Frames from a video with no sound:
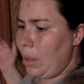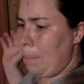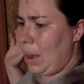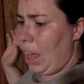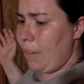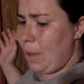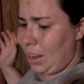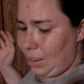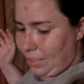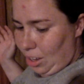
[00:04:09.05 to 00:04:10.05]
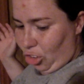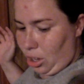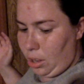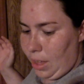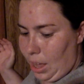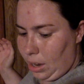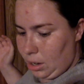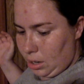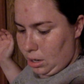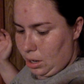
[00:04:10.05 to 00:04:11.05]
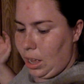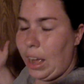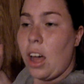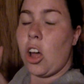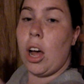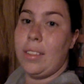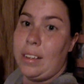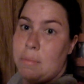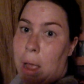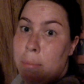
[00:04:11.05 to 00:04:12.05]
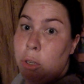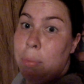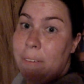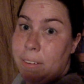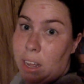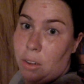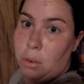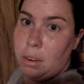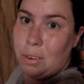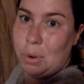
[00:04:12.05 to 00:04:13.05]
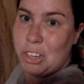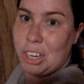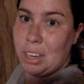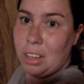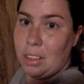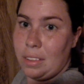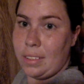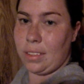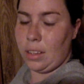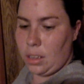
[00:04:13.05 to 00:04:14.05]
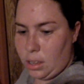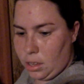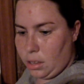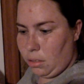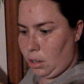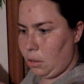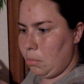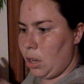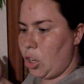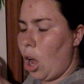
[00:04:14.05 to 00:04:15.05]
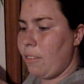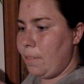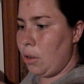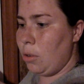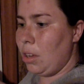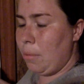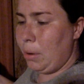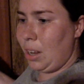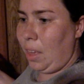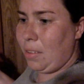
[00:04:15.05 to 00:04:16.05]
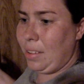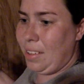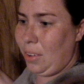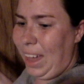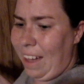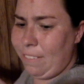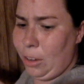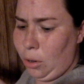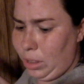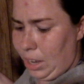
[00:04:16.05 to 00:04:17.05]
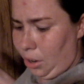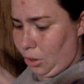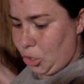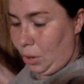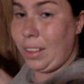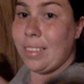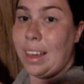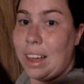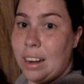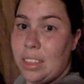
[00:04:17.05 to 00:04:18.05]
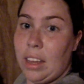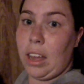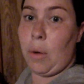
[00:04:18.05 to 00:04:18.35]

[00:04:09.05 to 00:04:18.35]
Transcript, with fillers: but I have made a decision that I got contacted by Blue Buffalo, which is, you know, a dog food company. They also sell cat food, litter, treats, that kind of thing.